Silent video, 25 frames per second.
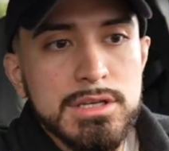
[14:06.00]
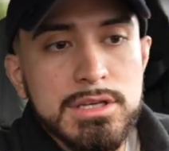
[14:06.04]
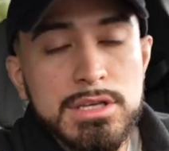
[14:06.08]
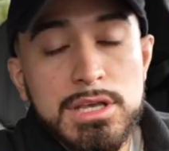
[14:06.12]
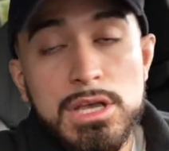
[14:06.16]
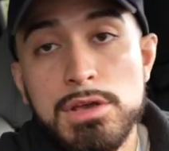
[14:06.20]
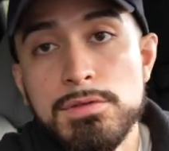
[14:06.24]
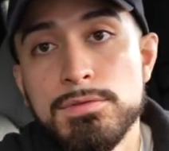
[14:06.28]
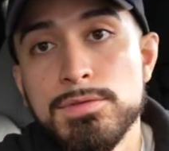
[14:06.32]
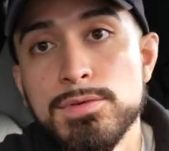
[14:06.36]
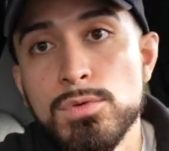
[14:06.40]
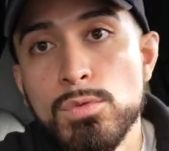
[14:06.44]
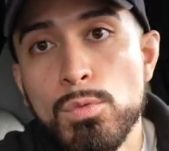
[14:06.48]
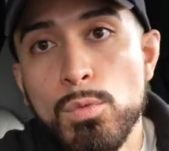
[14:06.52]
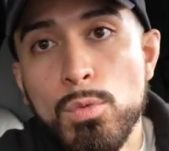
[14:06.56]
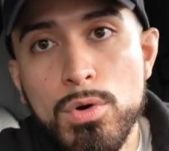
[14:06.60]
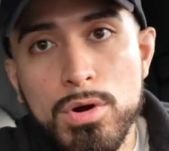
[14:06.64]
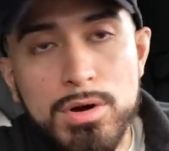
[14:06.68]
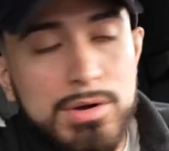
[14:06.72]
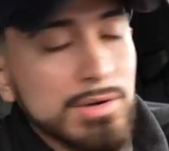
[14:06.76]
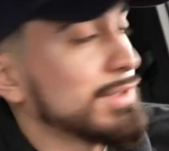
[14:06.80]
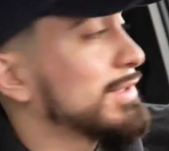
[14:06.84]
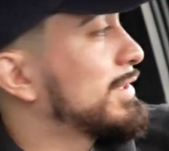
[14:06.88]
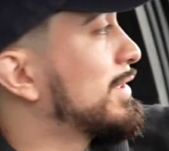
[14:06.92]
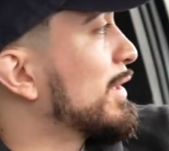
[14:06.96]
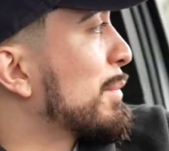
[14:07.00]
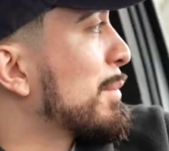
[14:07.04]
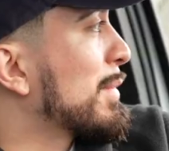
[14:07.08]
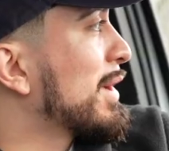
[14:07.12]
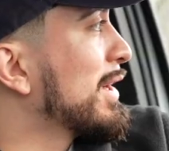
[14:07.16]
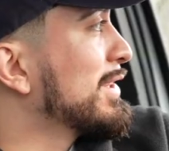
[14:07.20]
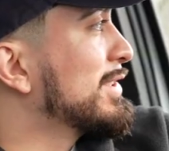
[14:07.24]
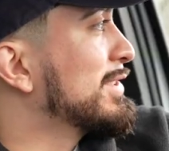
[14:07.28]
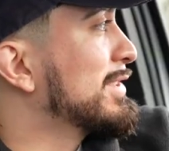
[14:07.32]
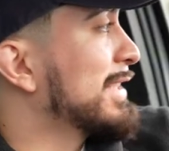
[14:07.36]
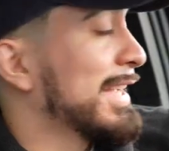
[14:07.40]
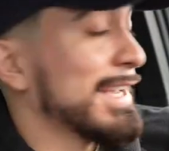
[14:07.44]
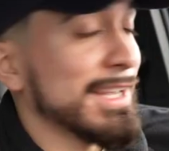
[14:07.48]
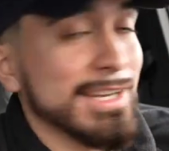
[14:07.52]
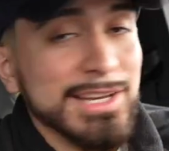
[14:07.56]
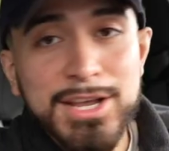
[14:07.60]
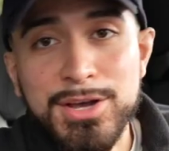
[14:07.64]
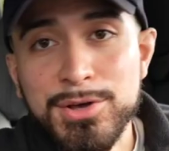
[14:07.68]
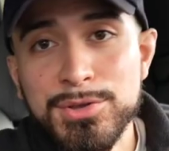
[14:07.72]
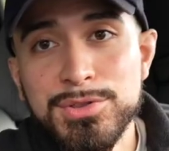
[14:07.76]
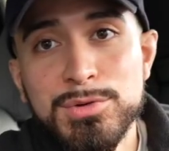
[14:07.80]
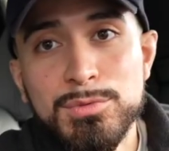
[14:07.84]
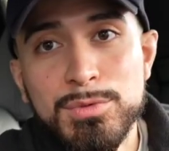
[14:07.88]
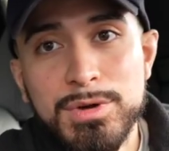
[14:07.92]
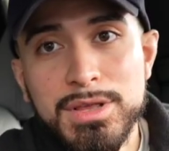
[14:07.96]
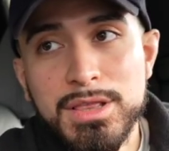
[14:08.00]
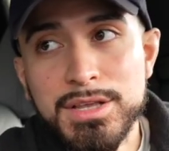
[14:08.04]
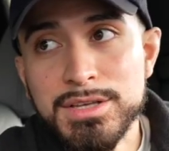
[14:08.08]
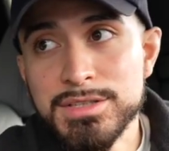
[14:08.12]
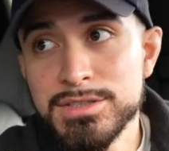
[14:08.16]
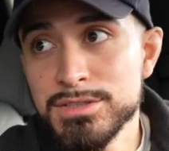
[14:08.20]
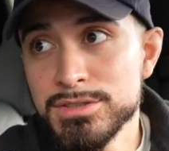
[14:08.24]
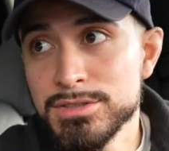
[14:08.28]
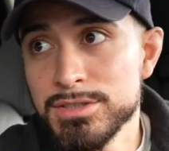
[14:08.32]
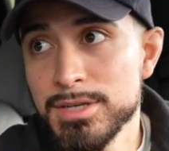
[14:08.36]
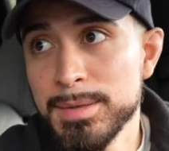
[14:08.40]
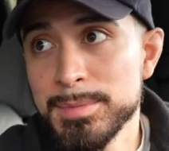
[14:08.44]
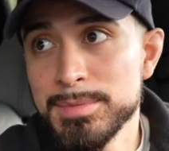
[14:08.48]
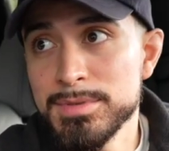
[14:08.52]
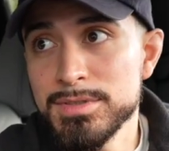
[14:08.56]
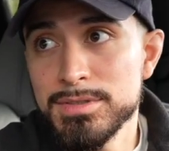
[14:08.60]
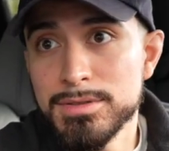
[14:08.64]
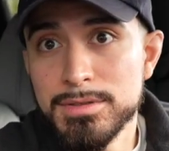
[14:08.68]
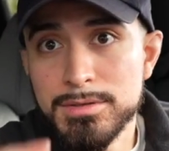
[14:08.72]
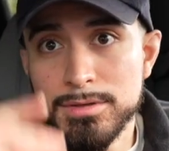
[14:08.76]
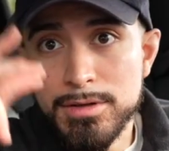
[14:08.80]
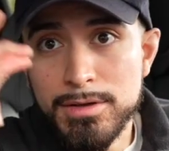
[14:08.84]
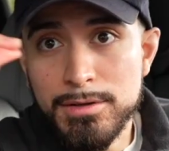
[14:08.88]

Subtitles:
if you want to maintain healthy relationships,